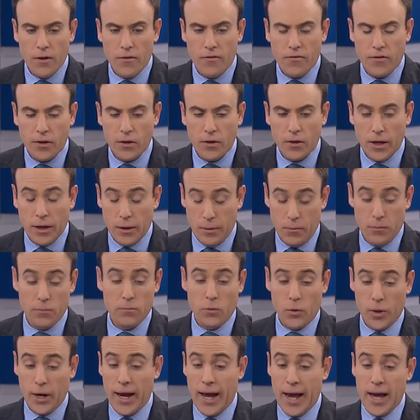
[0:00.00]
feel,
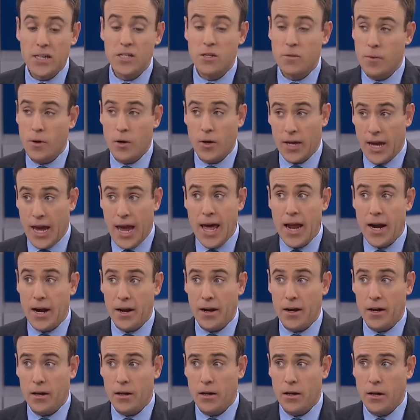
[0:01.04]
when I asked him about
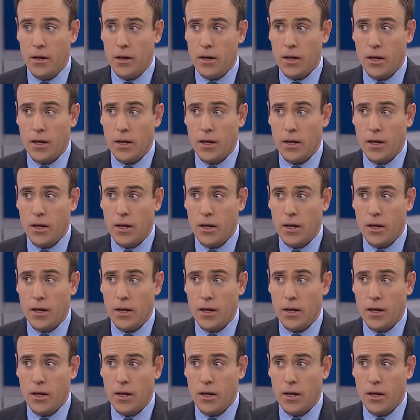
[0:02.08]
Canada,